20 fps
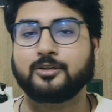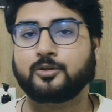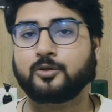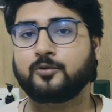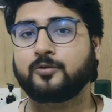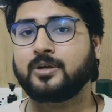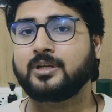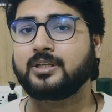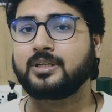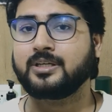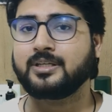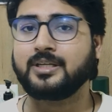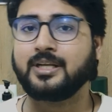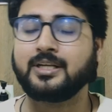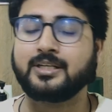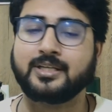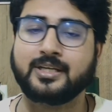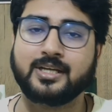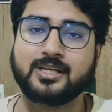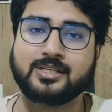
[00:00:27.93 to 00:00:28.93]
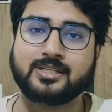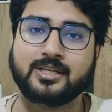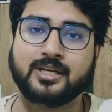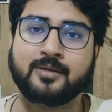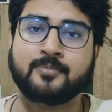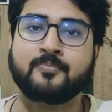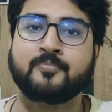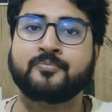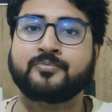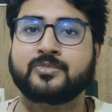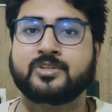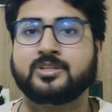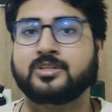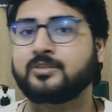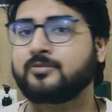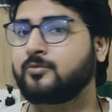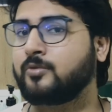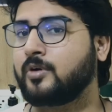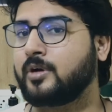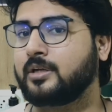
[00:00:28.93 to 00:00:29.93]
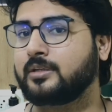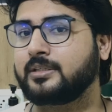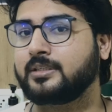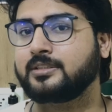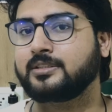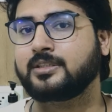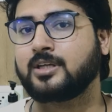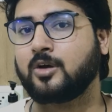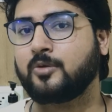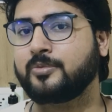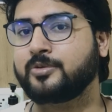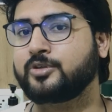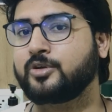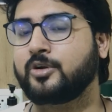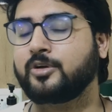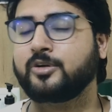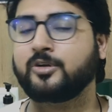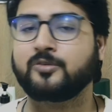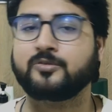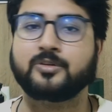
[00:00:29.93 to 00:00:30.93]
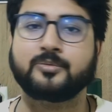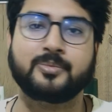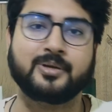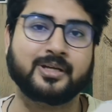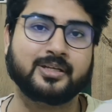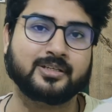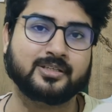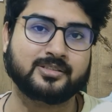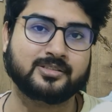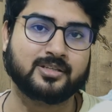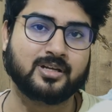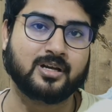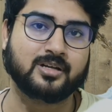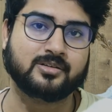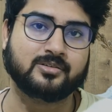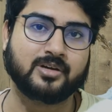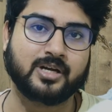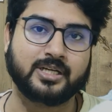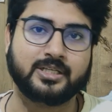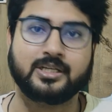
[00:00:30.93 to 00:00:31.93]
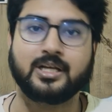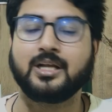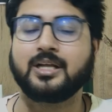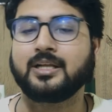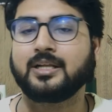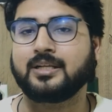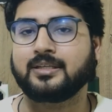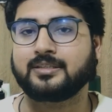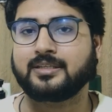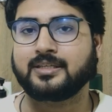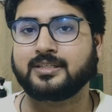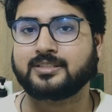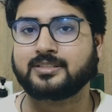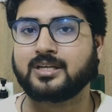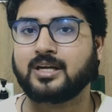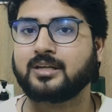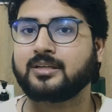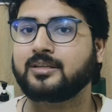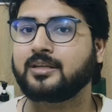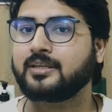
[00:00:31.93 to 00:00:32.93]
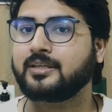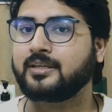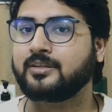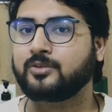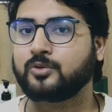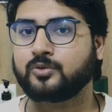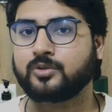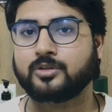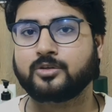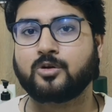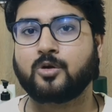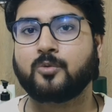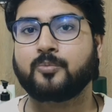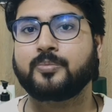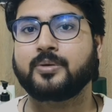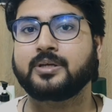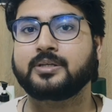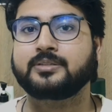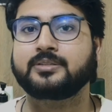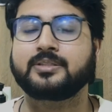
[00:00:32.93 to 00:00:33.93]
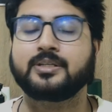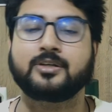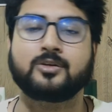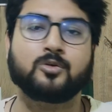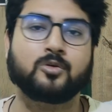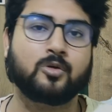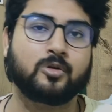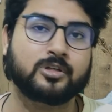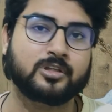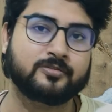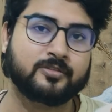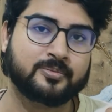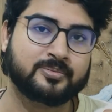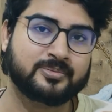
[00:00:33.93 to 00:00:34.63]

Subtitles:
So while learning DSA, this is how majority of the beginners start, right? They start learning through the topics, they go on a